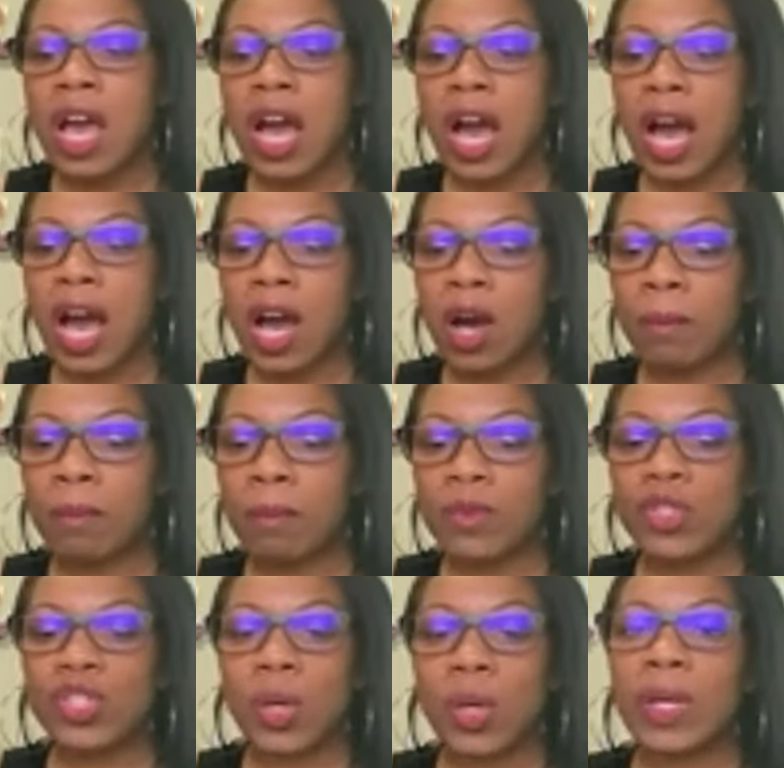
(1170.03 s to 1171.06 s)
Um,
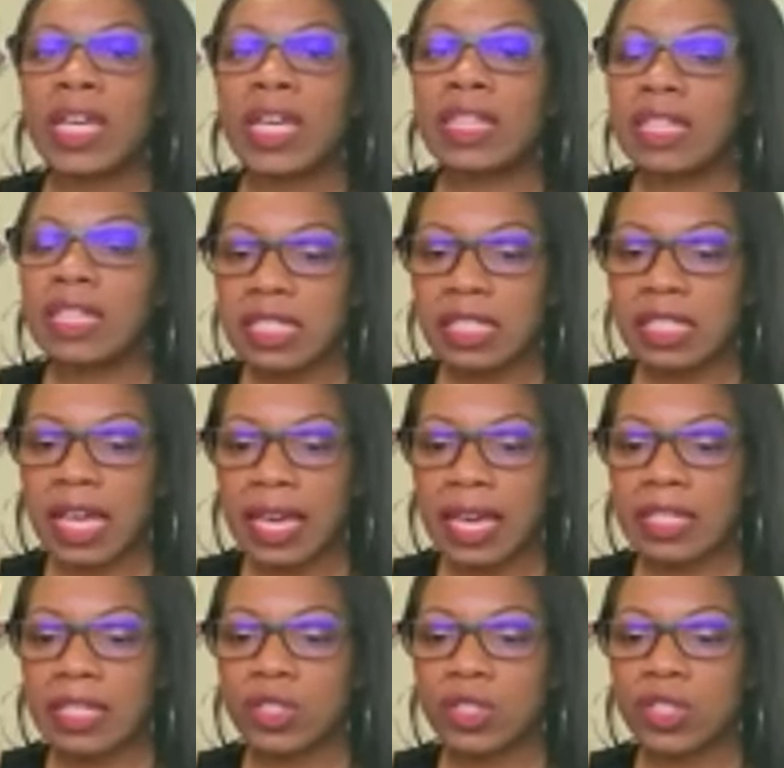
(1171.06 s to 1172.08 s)
so in this
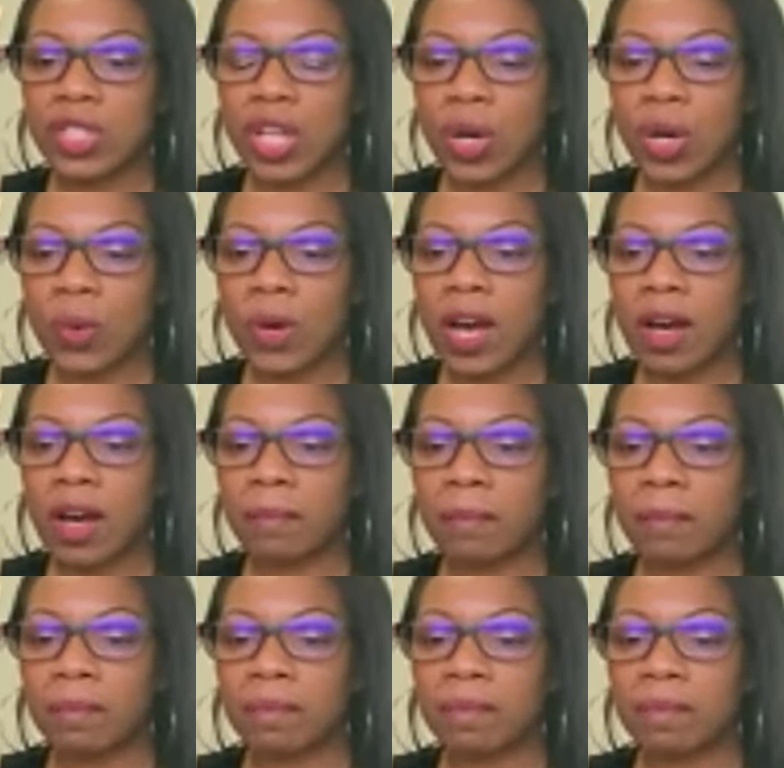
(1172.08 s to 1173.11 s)
case, you know,
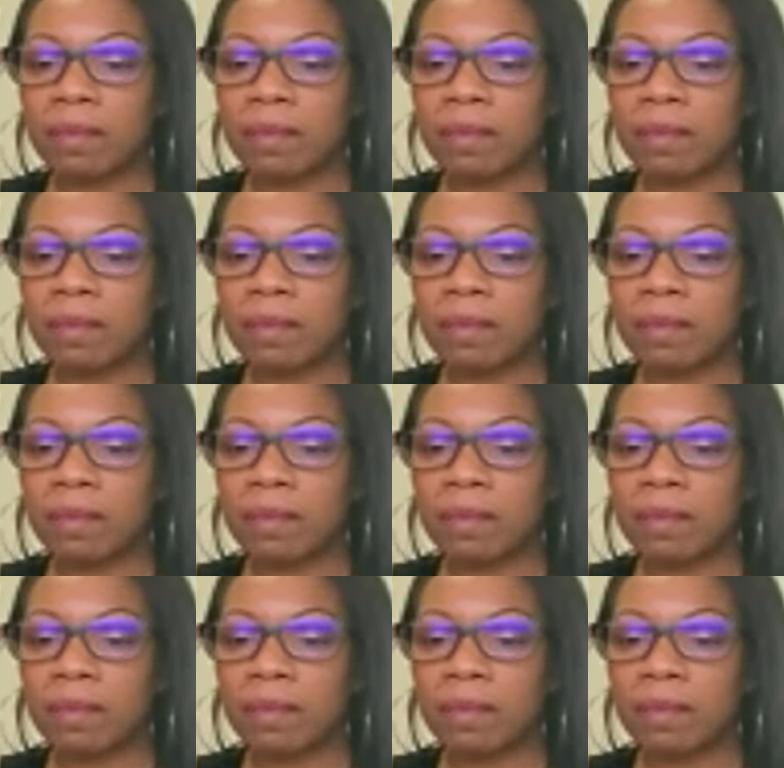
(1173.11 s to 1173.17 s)
um,